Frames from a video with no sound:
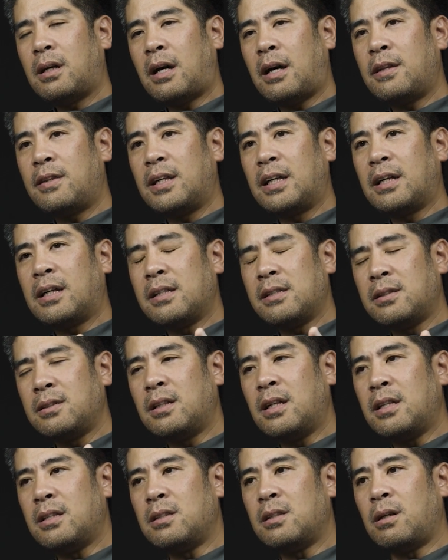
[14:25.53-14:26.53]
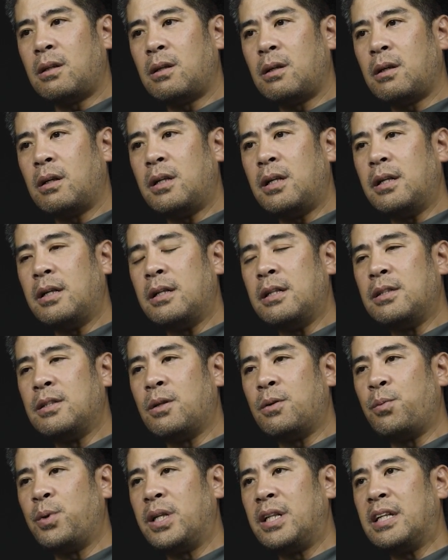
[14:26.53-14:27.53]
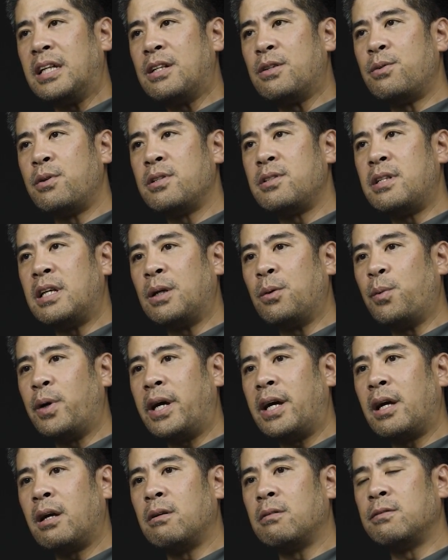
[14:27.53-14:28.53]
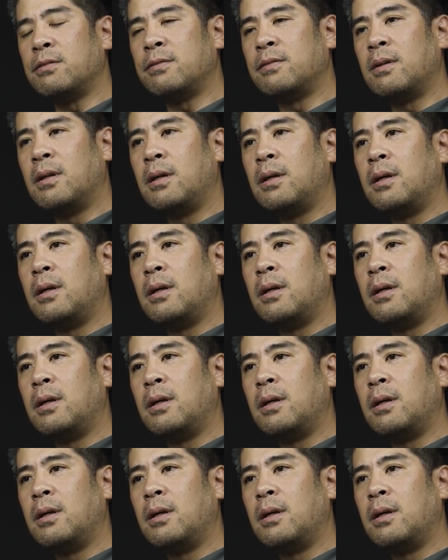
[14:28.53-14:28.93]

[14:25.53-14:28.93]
I think is a really interesting way of